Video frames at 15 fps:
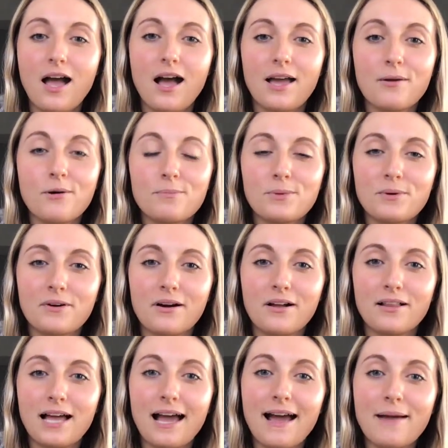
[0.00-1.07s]
I hope you are all
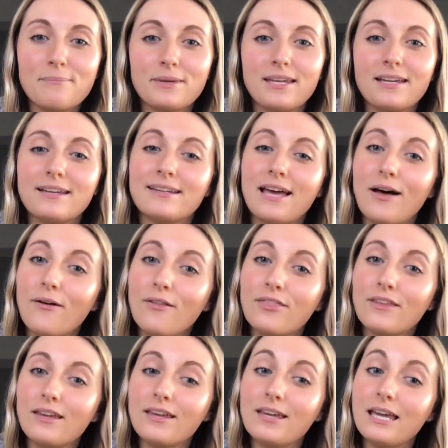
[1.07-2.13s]
happy and
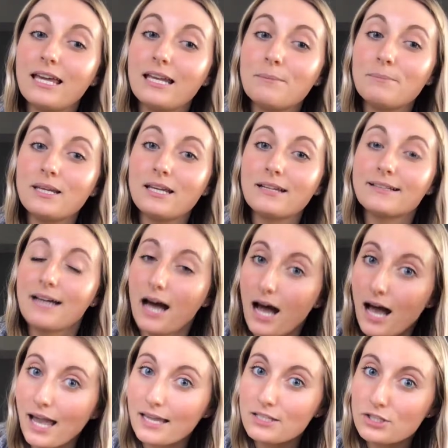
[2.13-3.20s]
healthy and being
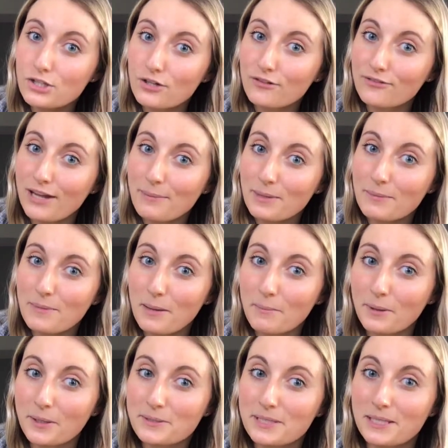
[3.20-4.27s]
kind to your family
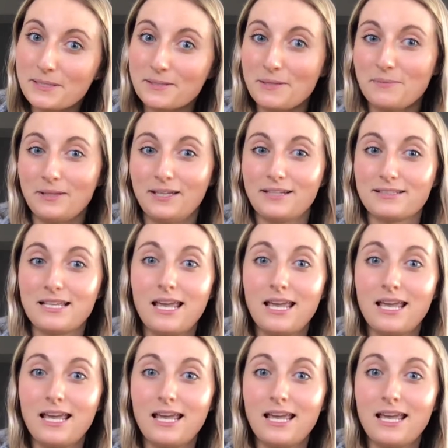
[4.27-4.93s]
members and siblings